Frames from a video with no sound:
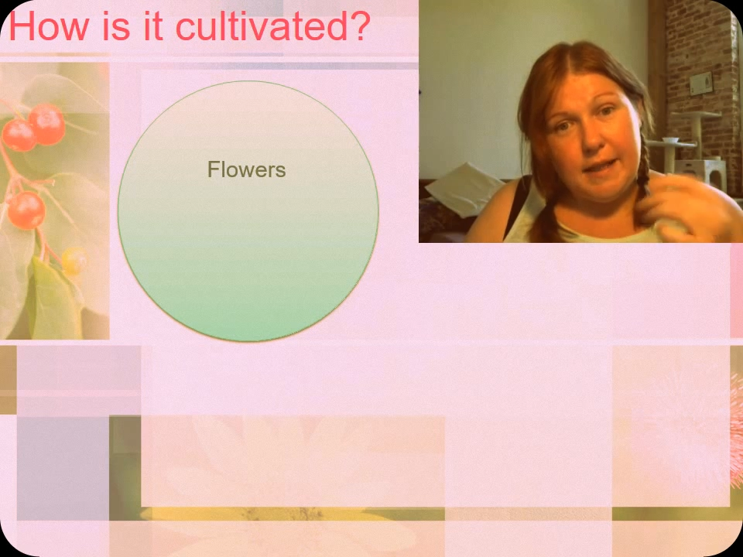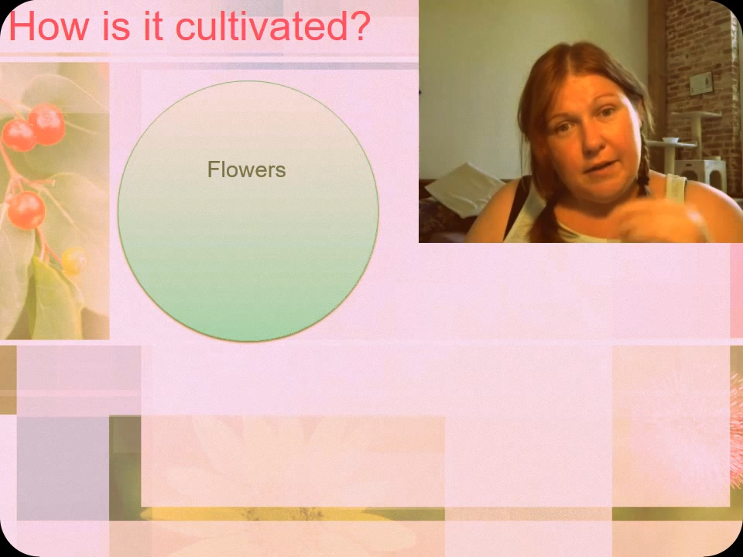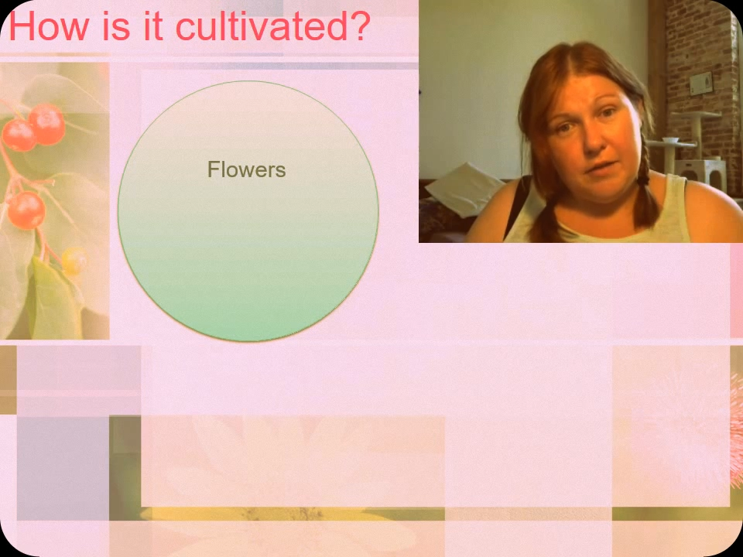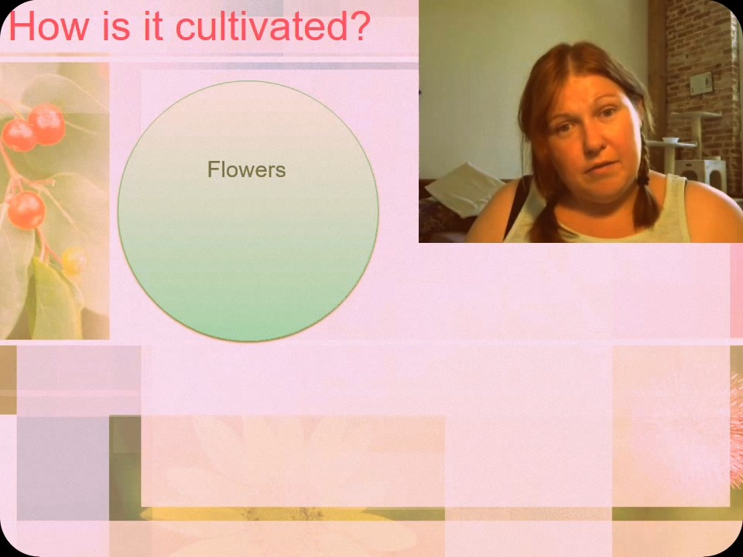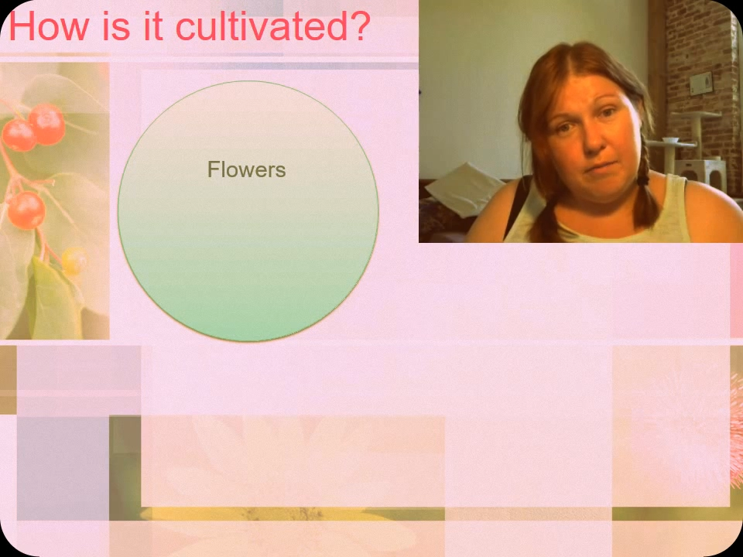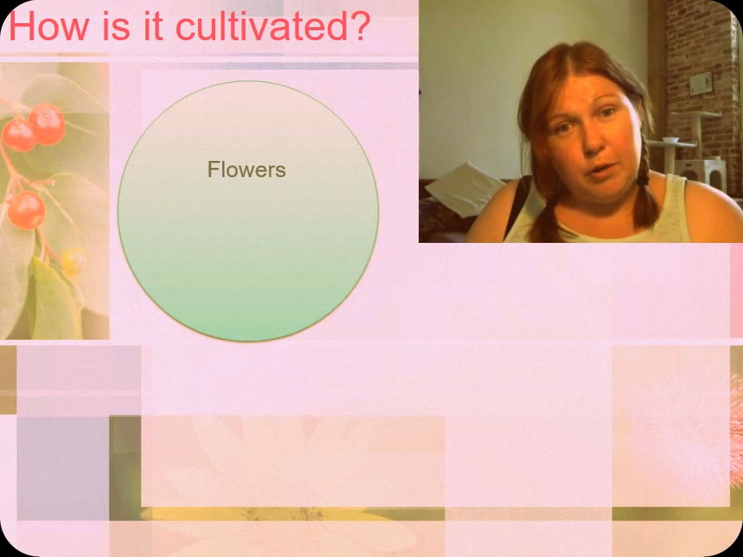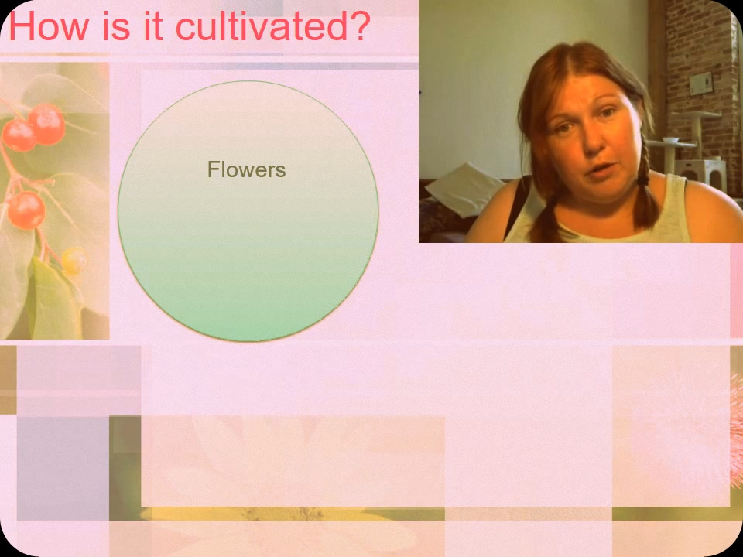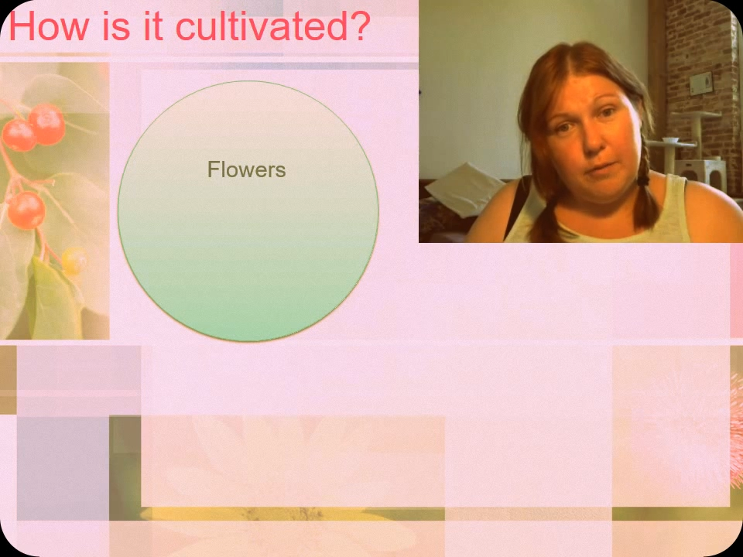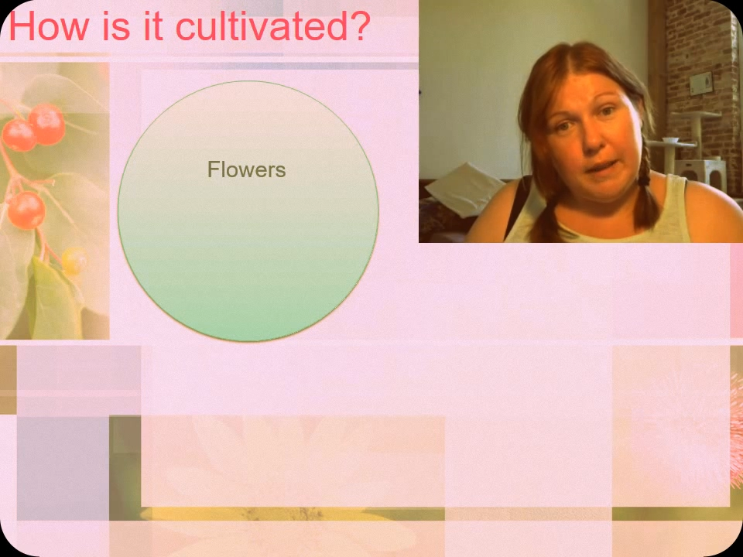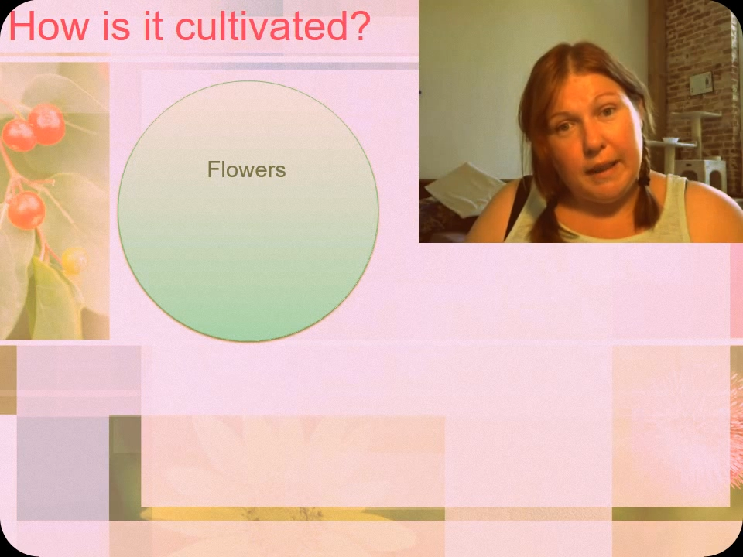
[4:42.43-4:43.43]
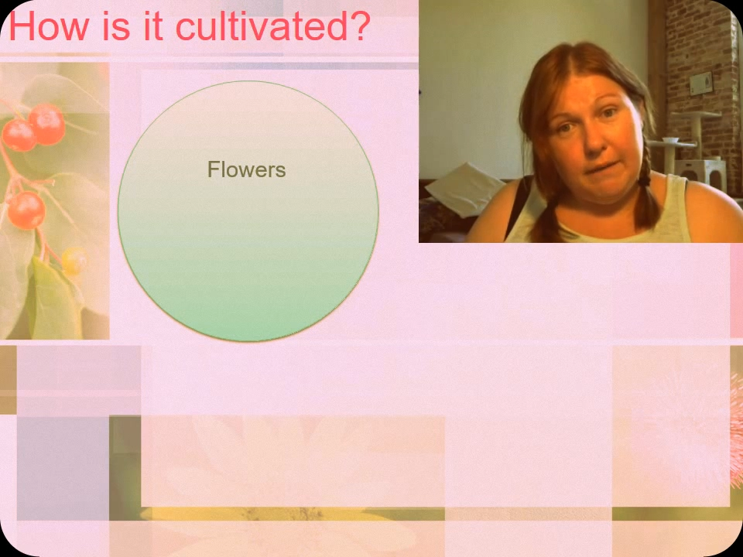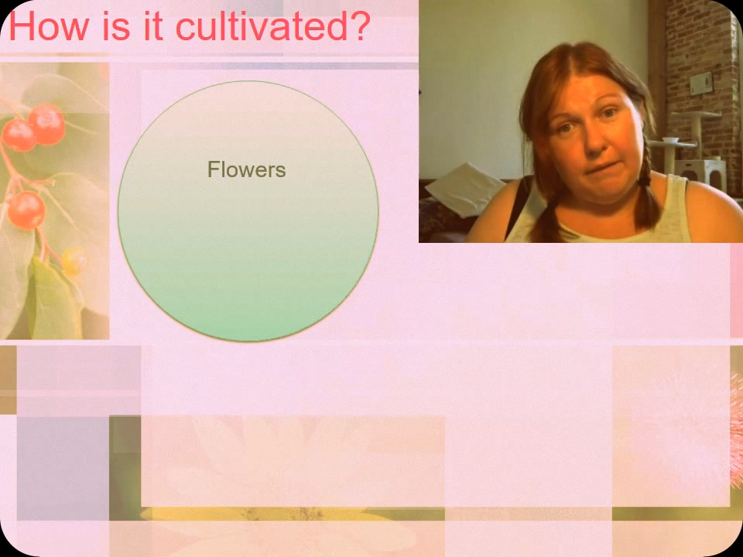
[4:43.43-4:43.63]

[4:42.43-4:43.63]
They bloom in late